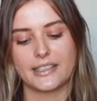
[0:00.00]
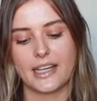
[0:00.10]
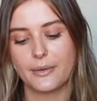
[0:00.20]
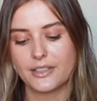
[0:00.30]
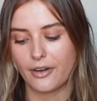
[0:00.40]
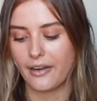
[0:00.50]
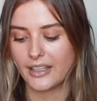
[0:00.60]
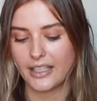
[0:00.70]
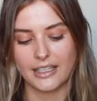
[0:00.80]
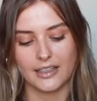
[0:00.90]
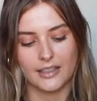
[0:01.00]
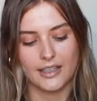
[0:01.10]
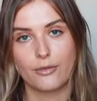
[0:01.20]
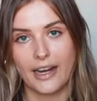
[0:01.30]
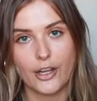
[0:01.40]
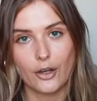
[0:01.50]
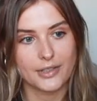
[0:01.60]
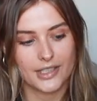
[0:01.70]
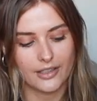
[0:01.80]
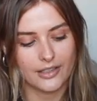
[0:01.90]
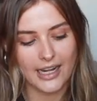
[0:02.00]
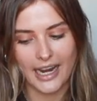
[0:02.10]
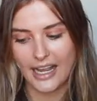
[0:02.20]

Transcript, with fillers: Because I was driving here, the radio was on